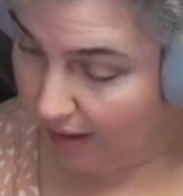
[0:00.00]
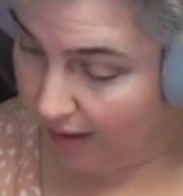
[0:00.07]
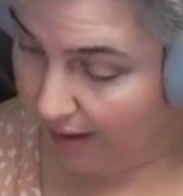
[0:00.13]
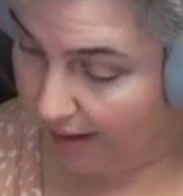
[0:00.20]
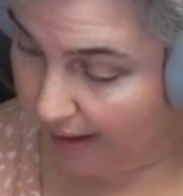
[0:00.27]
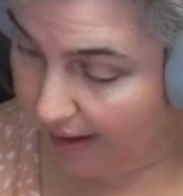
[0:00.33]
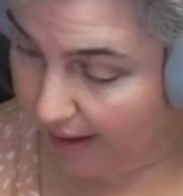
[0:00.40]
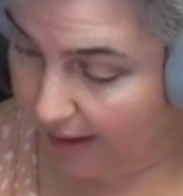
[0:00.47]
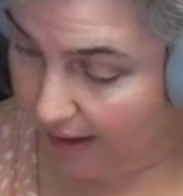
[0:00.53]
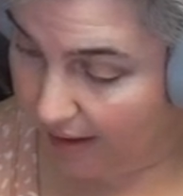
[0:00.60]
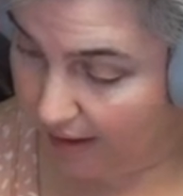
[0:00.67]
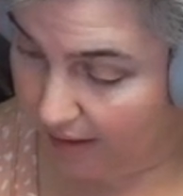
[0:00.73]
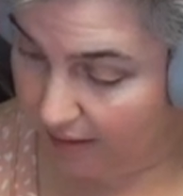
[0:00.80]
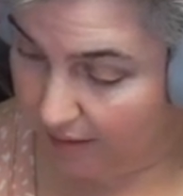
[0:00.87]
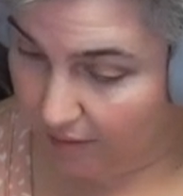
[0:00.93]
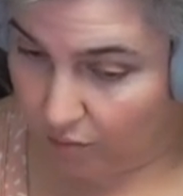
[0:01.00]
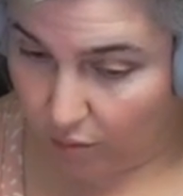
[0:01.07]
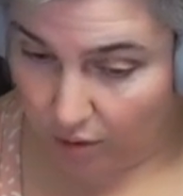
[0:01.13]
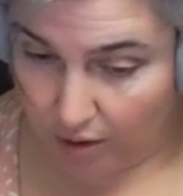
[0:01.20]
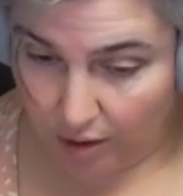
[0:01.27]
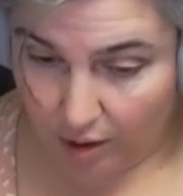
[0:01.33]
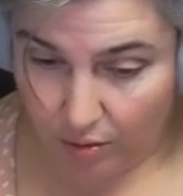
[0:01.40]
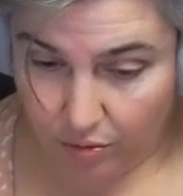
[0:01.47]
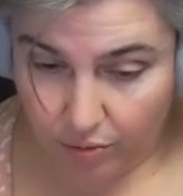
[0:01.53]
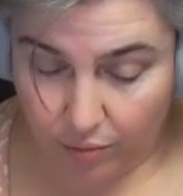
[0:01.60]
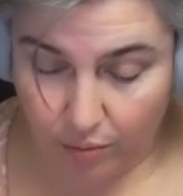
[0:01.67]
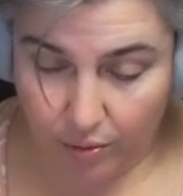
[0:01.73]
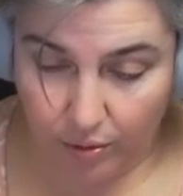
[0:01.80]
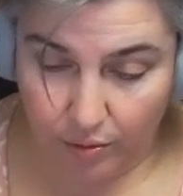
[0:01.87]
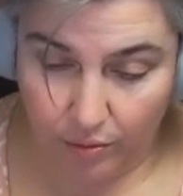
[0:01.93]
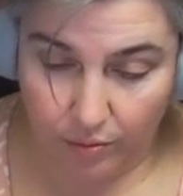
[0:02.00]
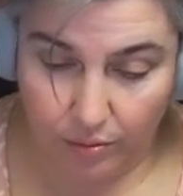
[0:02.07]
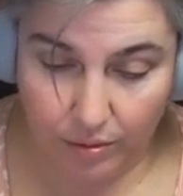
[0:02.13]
And we're going to go through.